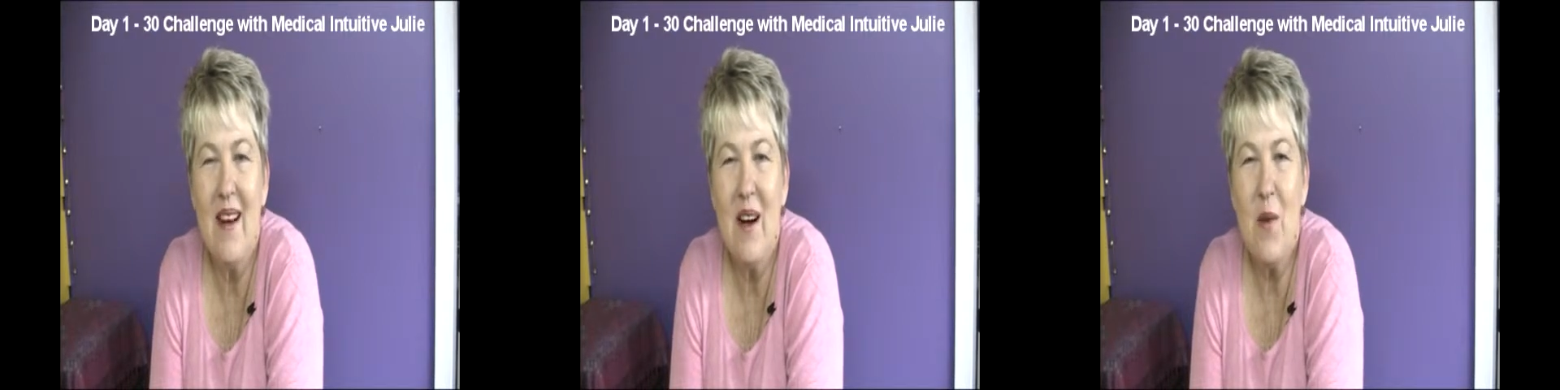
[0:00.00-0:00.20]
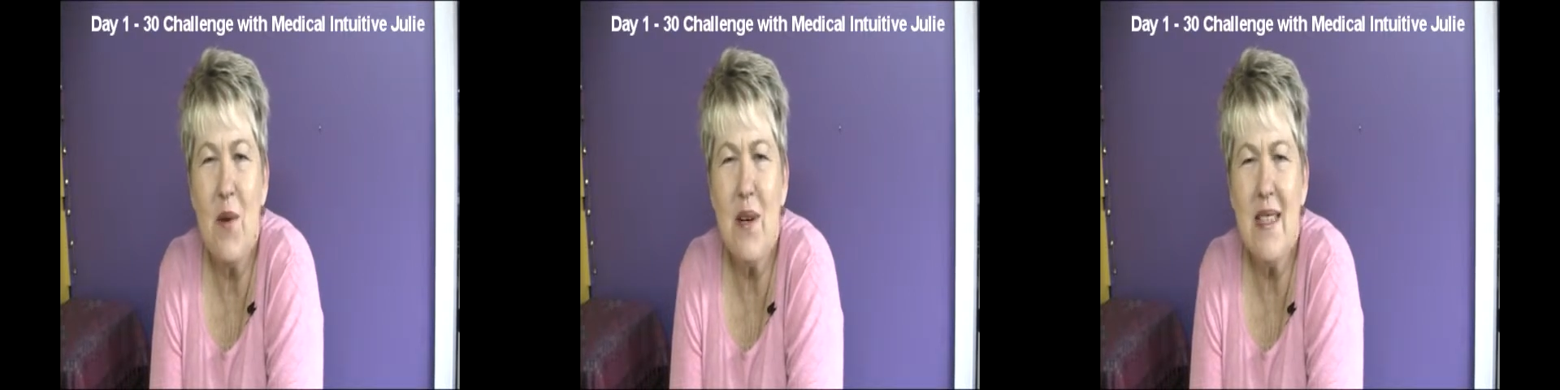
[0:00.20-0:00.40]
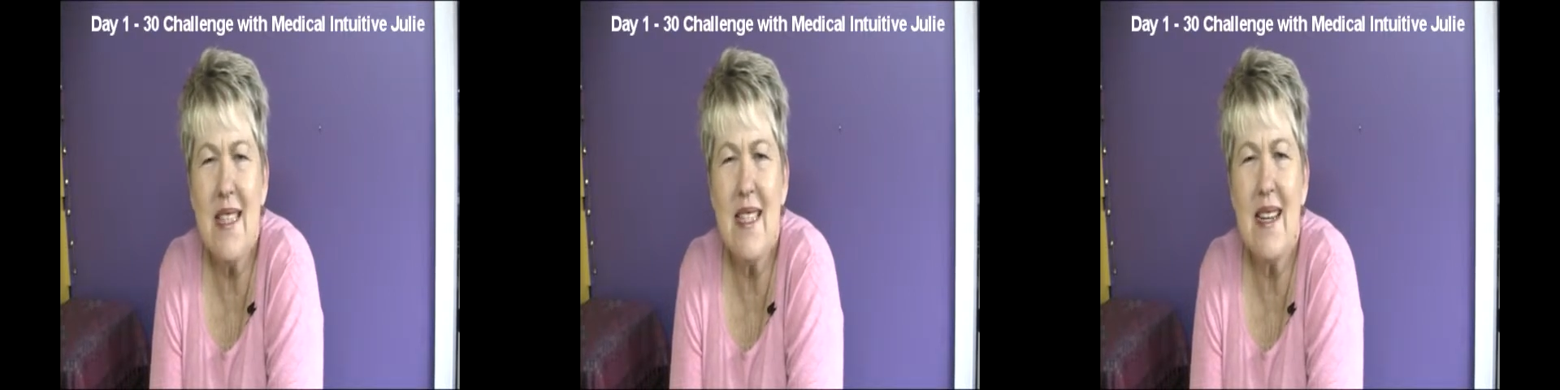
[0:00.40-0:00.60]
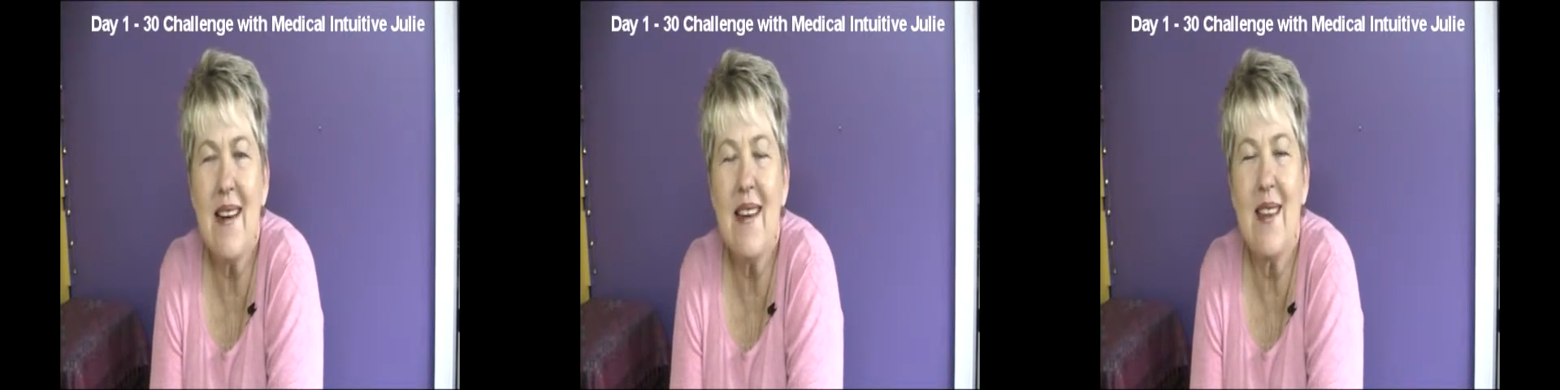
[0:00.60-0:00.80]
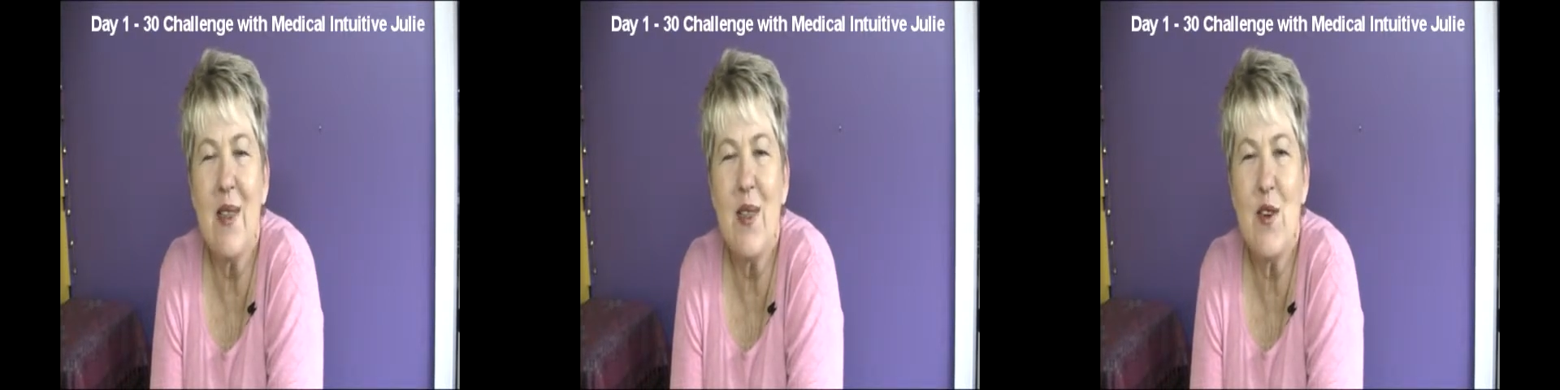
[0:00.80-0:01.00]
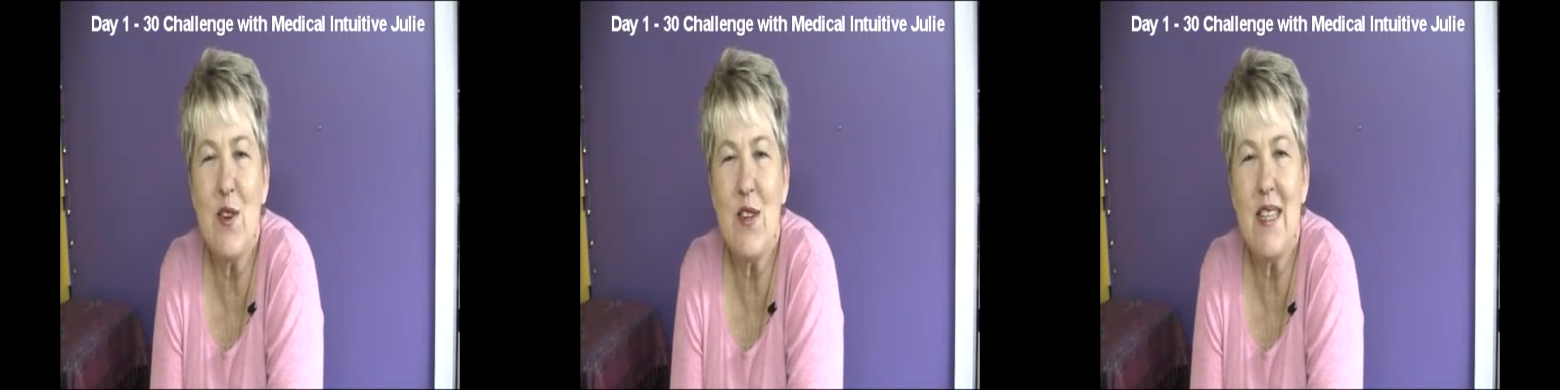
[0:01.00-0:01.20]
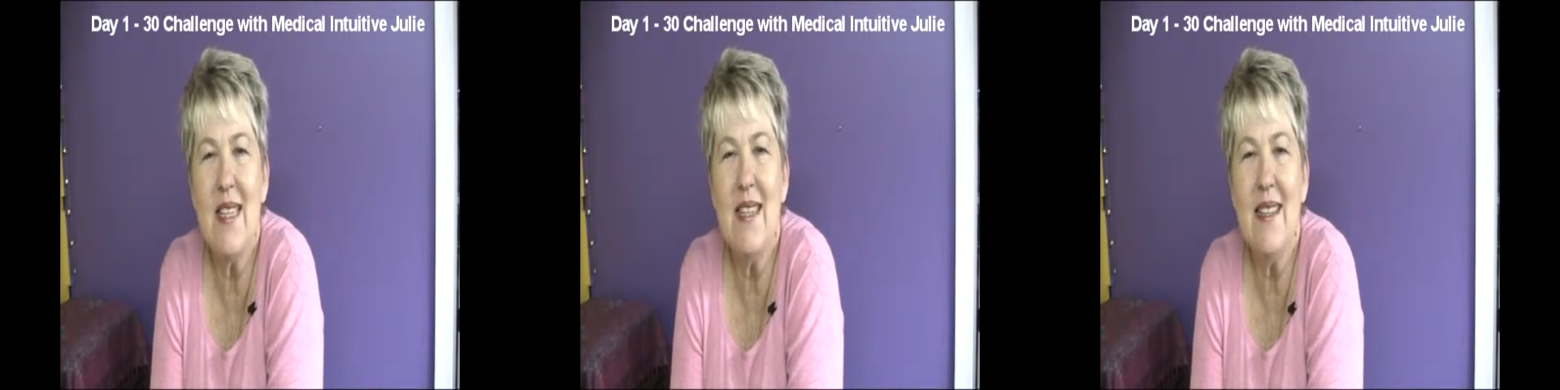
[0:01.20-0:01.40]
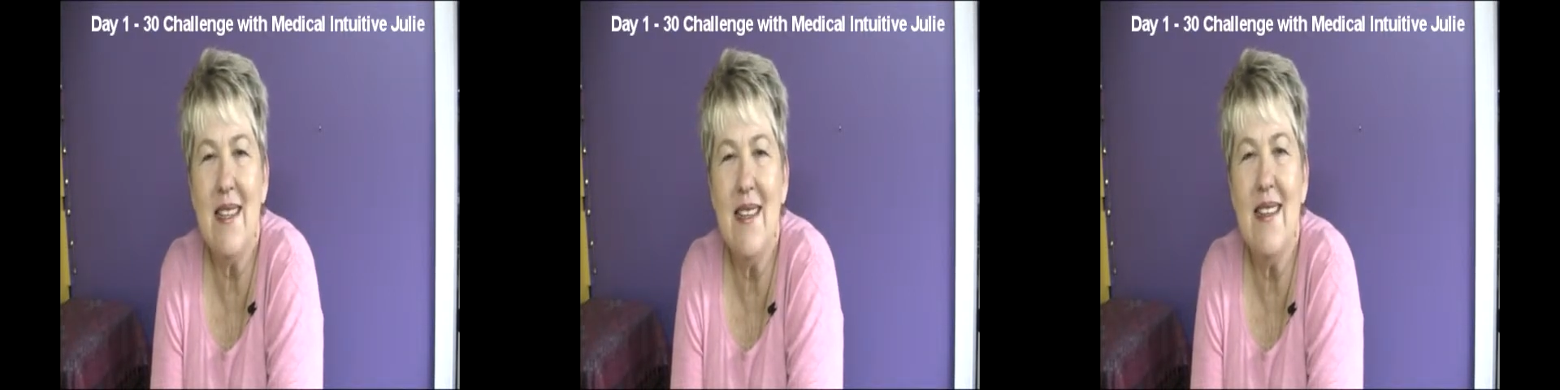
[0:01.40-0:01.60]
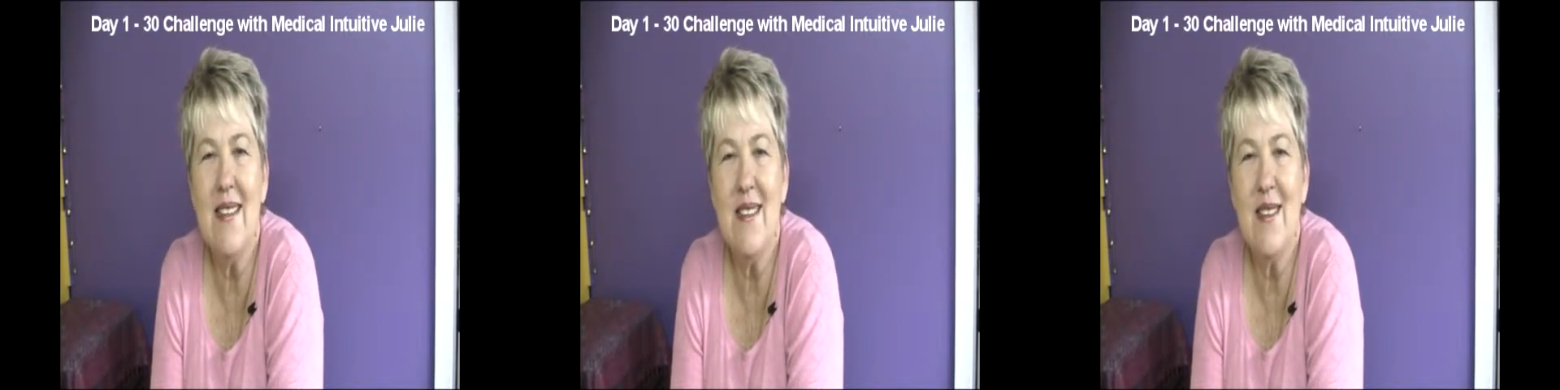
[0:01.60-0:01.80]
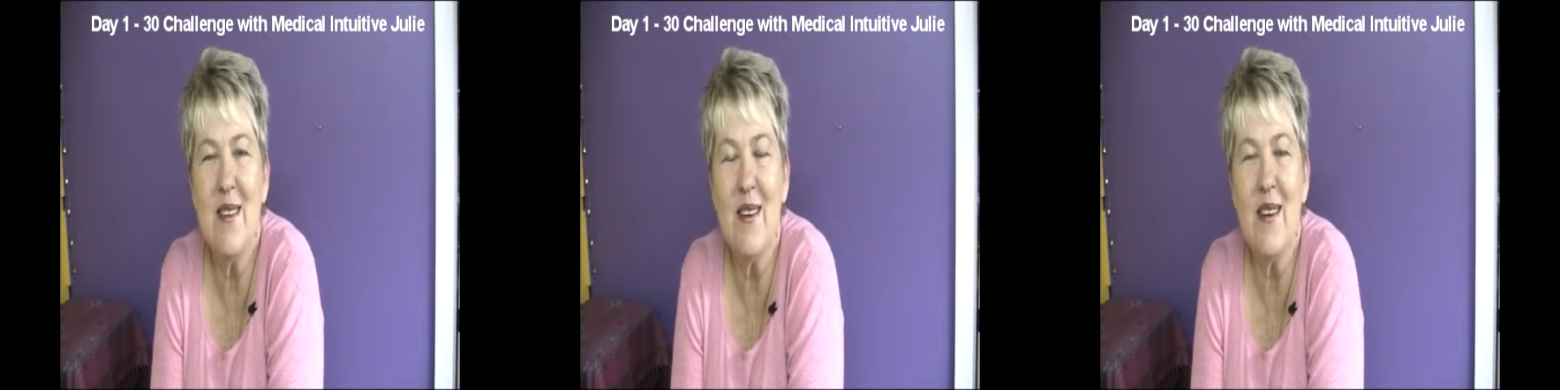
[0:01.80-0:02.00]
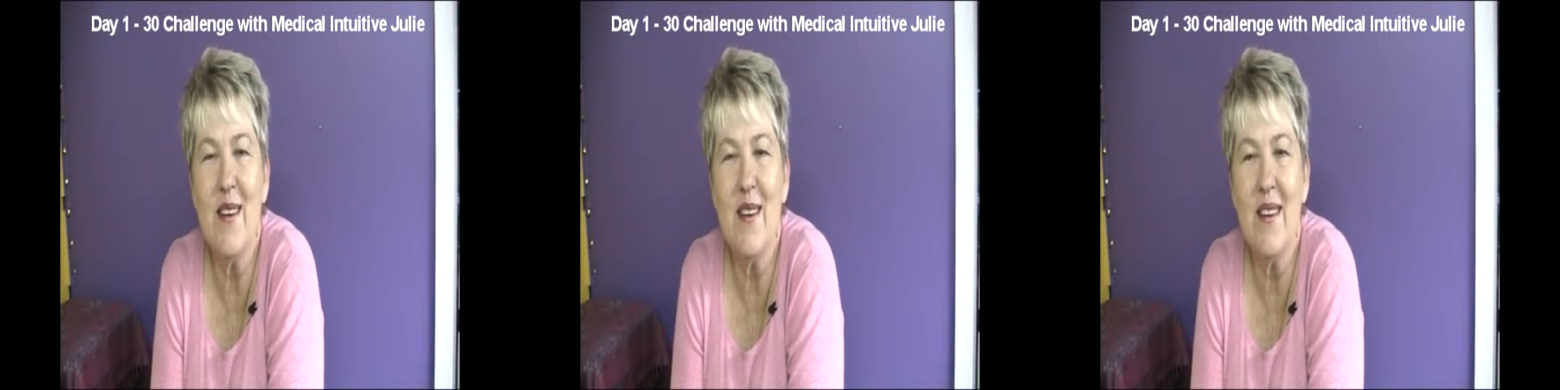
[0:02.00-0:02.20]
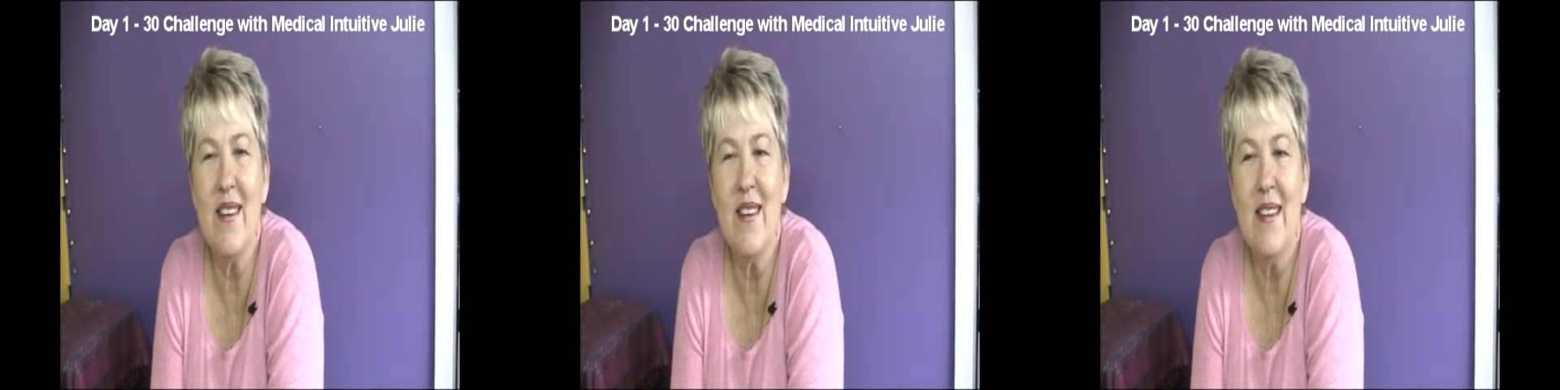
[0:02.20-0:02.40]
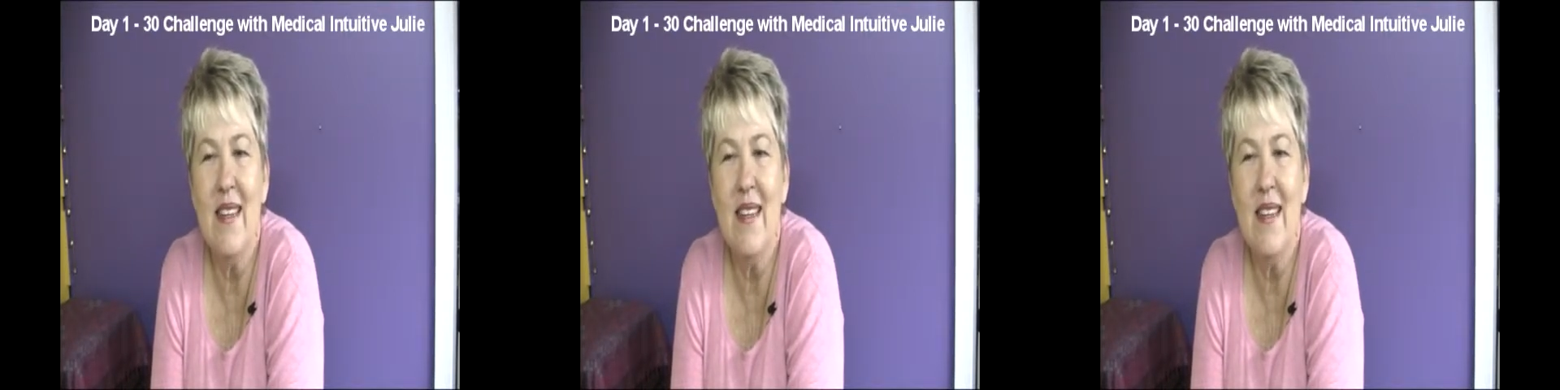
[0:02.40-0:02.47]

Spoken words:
I want to start 13 years ago.